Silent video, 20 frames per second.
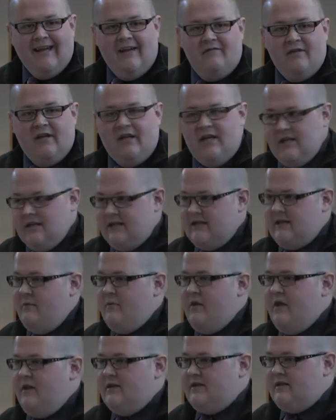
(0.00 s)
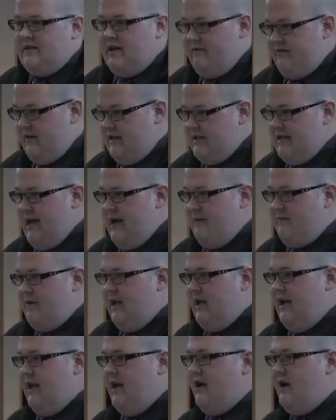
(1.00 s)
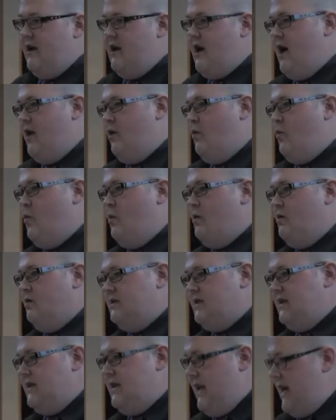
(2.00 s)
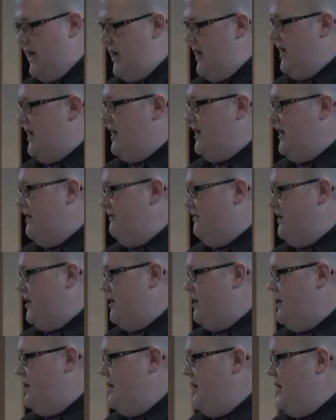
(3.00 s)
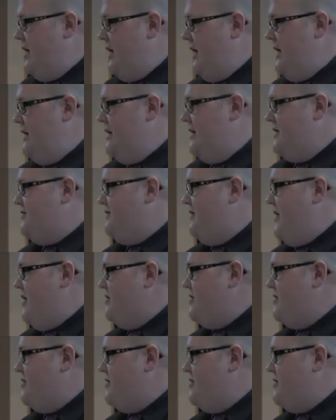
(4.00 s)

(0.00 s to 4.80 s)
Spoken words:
even some of the stuff that's happening in our world today, and even in this fair